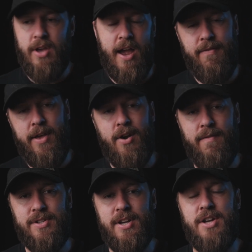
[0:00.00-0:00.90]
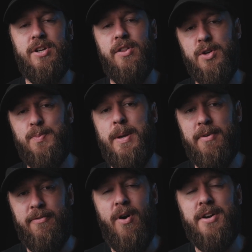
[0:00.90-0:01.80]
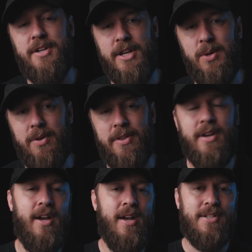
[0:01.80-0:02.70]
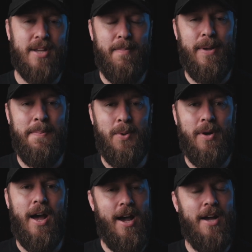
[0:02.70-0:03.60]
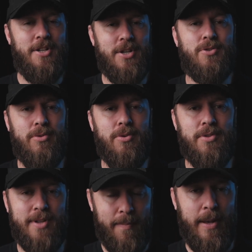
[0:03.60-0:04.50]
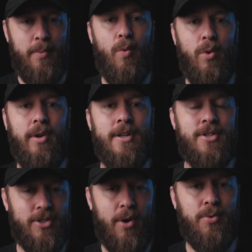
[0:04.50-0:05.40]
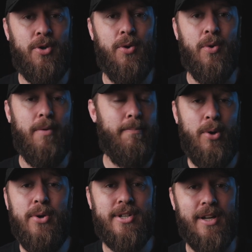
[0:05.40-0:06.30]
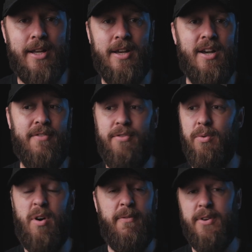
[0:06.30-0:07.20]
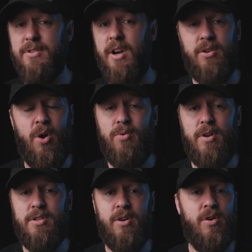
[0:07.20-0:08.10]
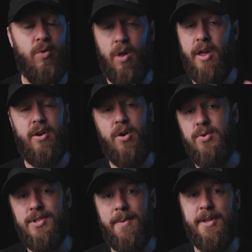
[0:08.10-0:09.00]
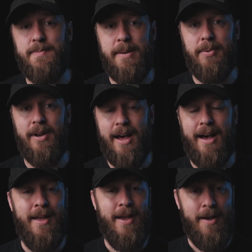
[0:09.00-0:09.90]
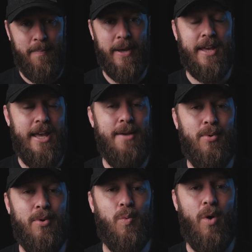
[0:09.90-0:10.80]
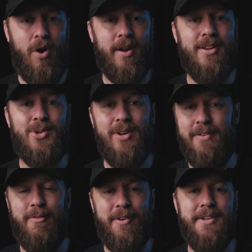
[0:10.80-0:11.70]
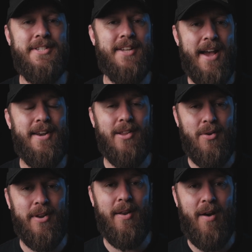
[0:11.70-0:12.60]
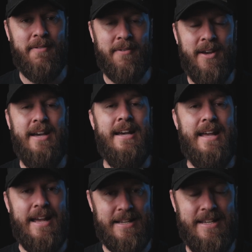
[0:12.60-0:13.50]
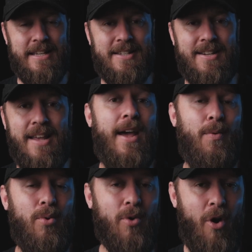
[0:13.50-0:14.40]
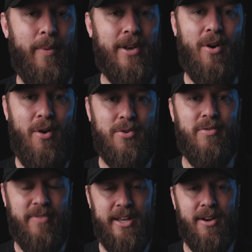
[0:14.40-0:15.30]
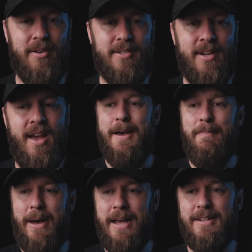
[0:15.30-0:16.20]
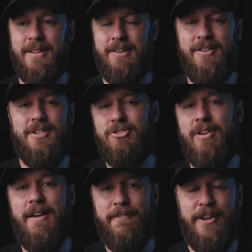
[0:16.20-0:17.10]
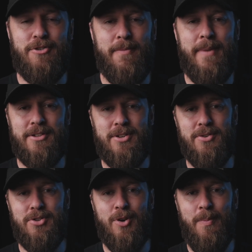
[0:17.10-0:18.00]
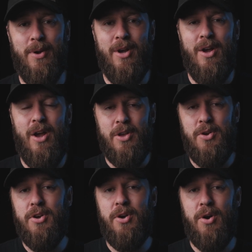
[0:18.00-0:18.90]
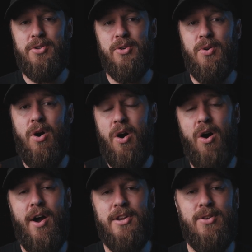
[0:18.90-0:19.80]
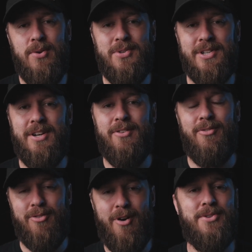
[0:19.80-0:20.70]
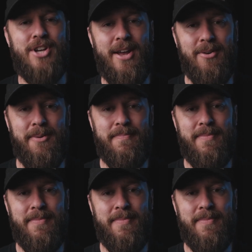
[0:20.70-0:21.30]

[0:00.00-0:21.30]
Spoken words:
have that conversation and those people are fine to deal with. Some people are just rude. Some people will insult you personally for what feels like no reason at all. I don't know who some of these people are, but keyboard warriors who live a very sad and lonely life exist, and they will comment on your videos. But there is a great feature amongst YouTube. You can go to hide user from channel.